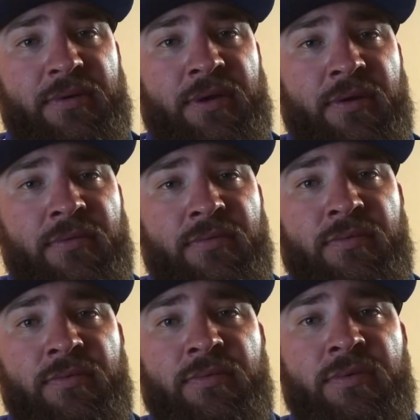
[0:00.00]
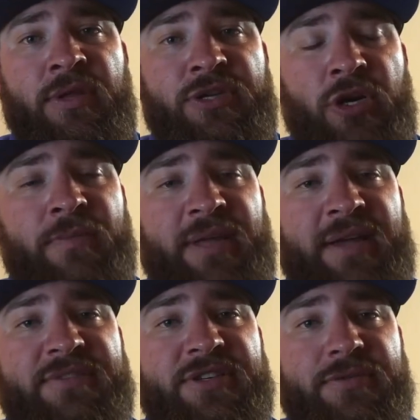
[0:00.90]
the term they
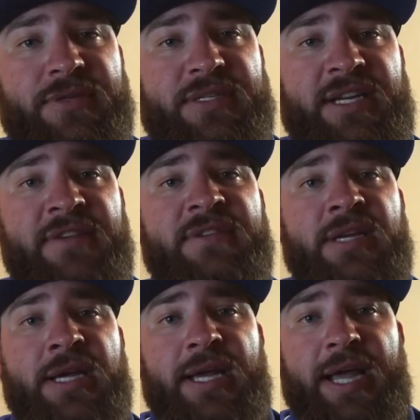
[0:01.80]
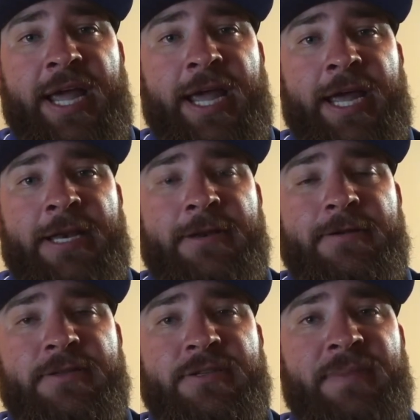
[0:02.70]
have just received, and
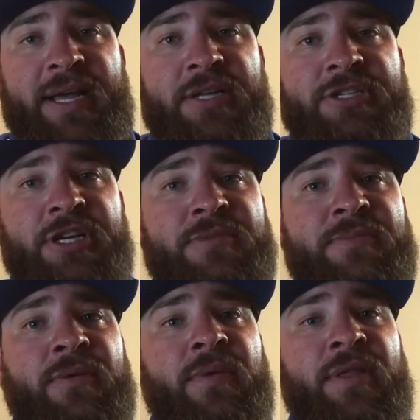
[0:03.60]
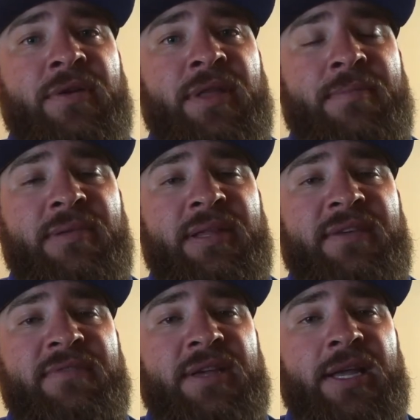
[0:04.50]
to make a judgment whether they
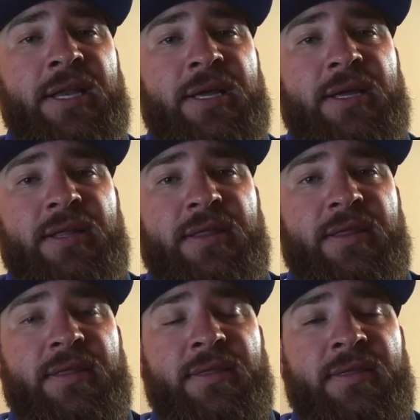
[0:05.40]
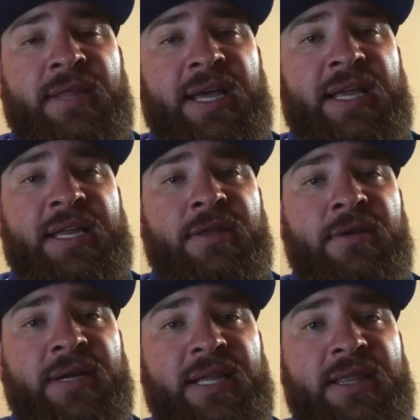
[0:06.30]
believe that they can either
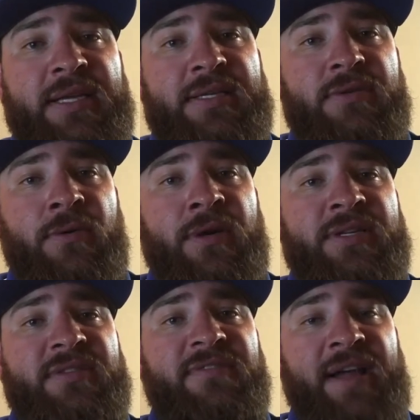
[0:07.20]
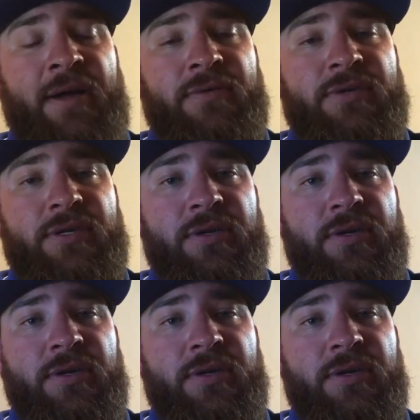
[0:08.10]
get this or it is found